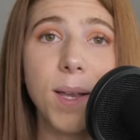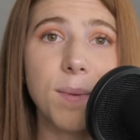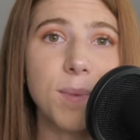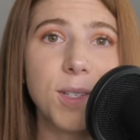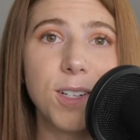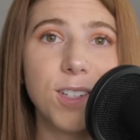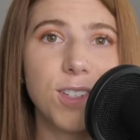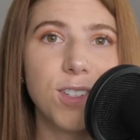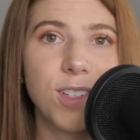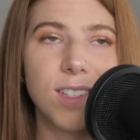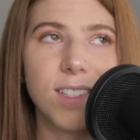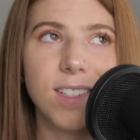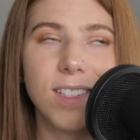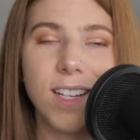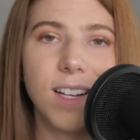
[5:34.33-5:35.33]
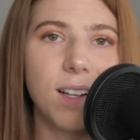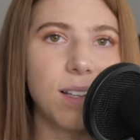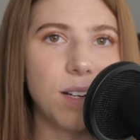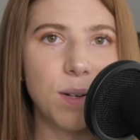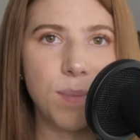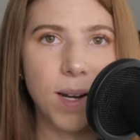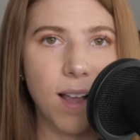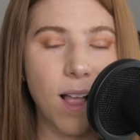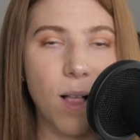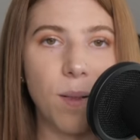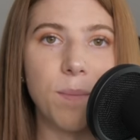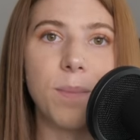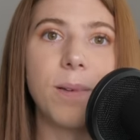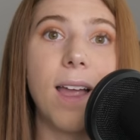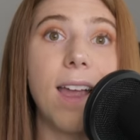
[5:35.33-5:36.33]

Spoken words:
hamsters just need a little bit of help,